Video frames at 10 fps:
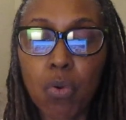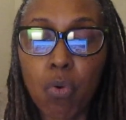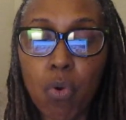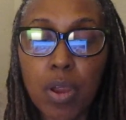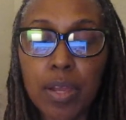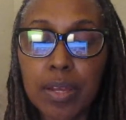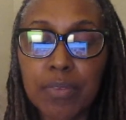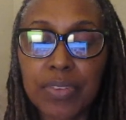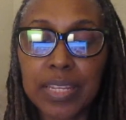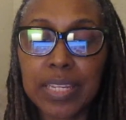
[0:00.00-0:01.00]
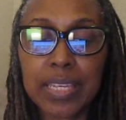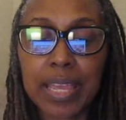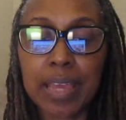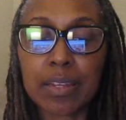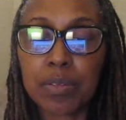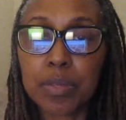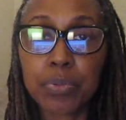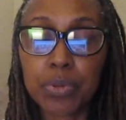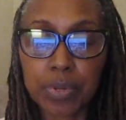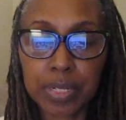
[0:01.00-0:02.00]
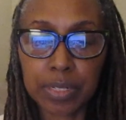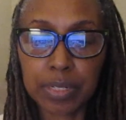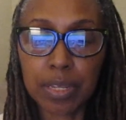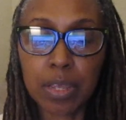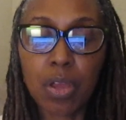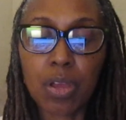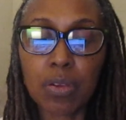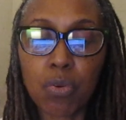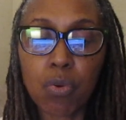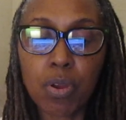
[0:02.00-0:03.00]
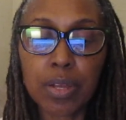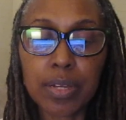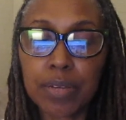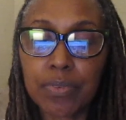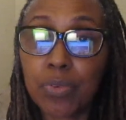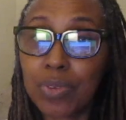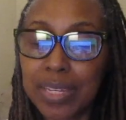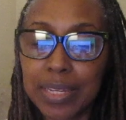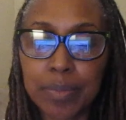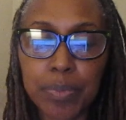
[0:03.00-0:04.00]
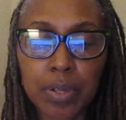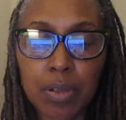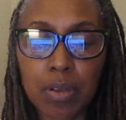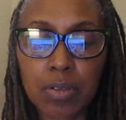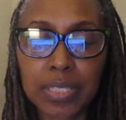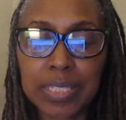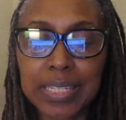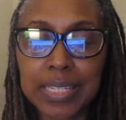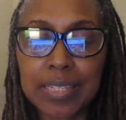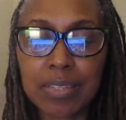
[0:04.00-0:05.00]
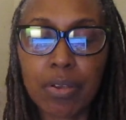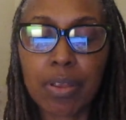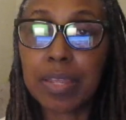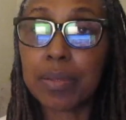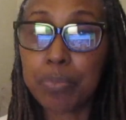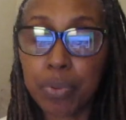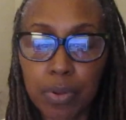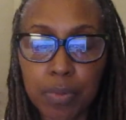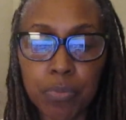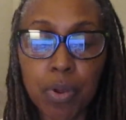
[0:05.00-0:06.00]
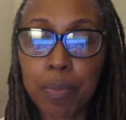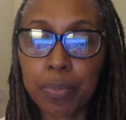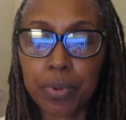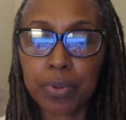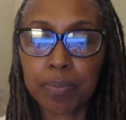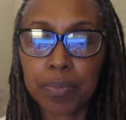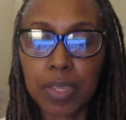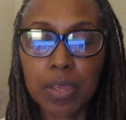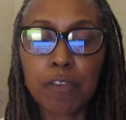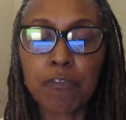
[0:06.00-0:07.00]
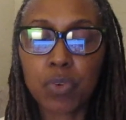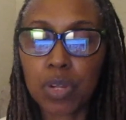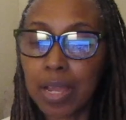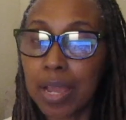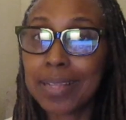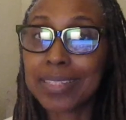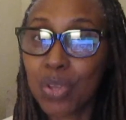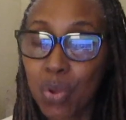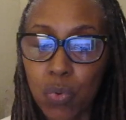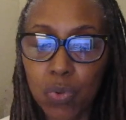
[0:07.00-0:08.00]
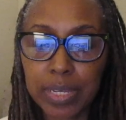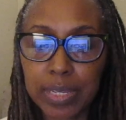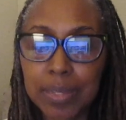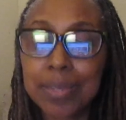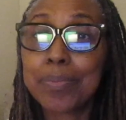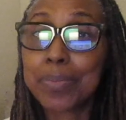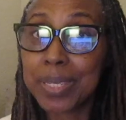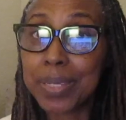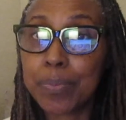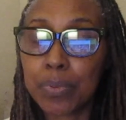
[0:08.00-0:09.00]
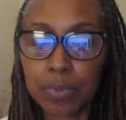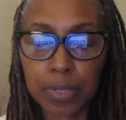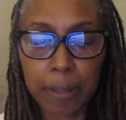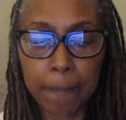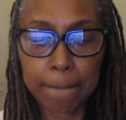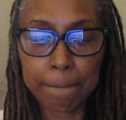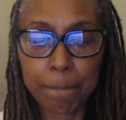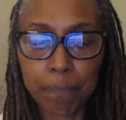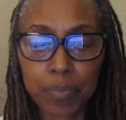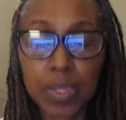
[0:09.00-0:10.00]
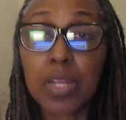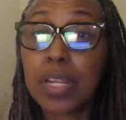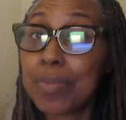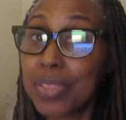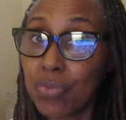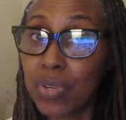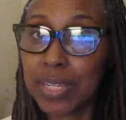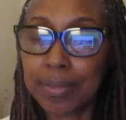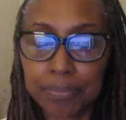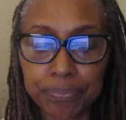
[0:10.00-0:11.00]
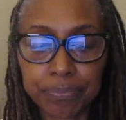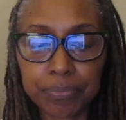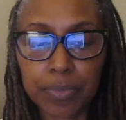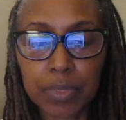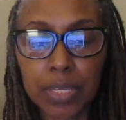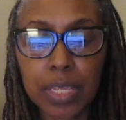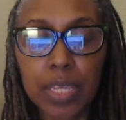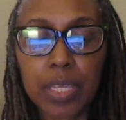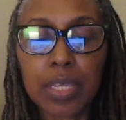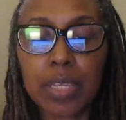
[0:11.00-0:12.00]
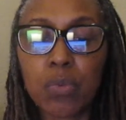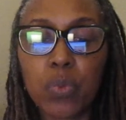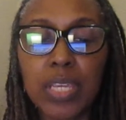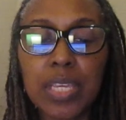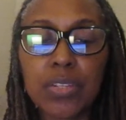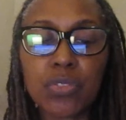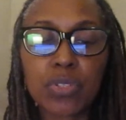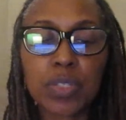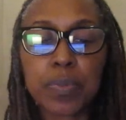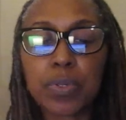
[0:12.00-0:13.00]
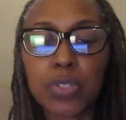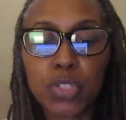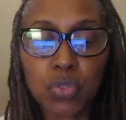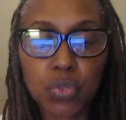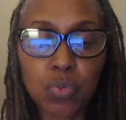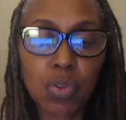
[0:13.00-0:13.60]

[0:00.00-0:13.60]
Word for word: or of any kind of impurity or of greed, because these are improper for God's holy people. Number three, it weakens your spiritual